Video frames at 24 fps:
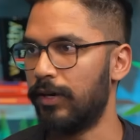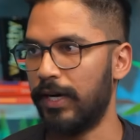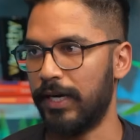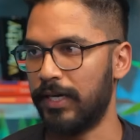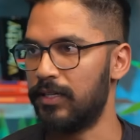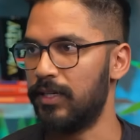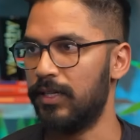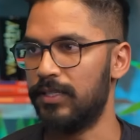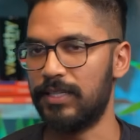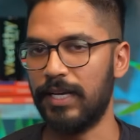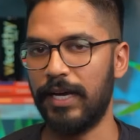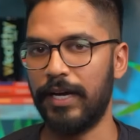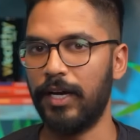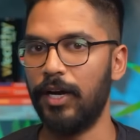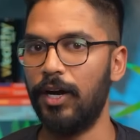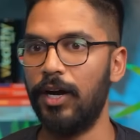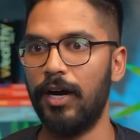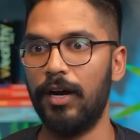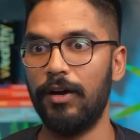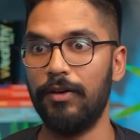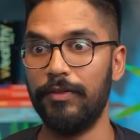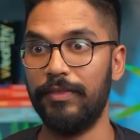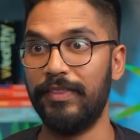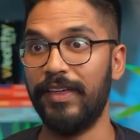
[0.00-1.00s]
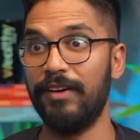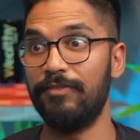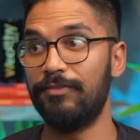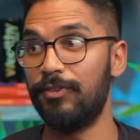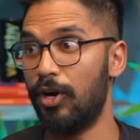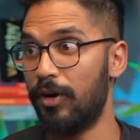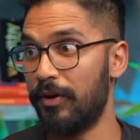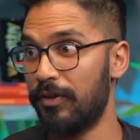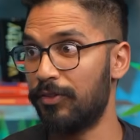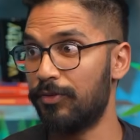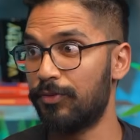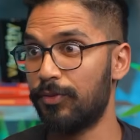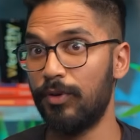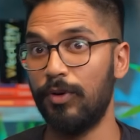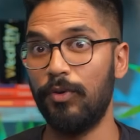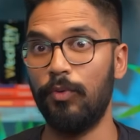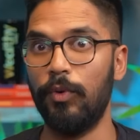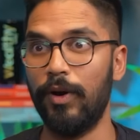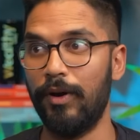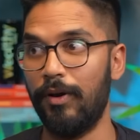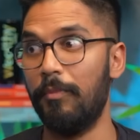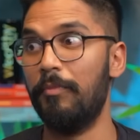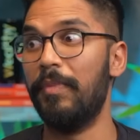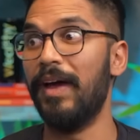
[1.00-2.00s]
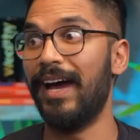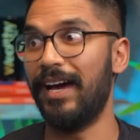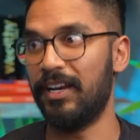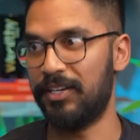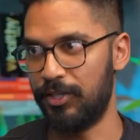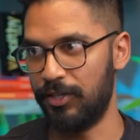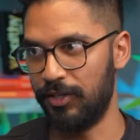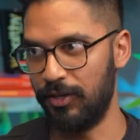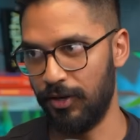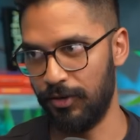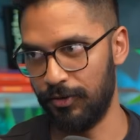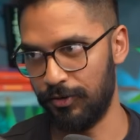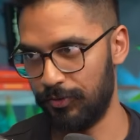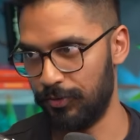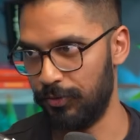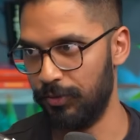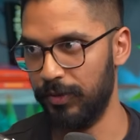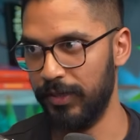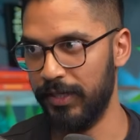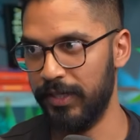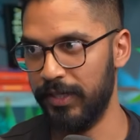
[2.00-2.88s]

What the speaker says: It's like, oh, they're going through it, we're about to go through it.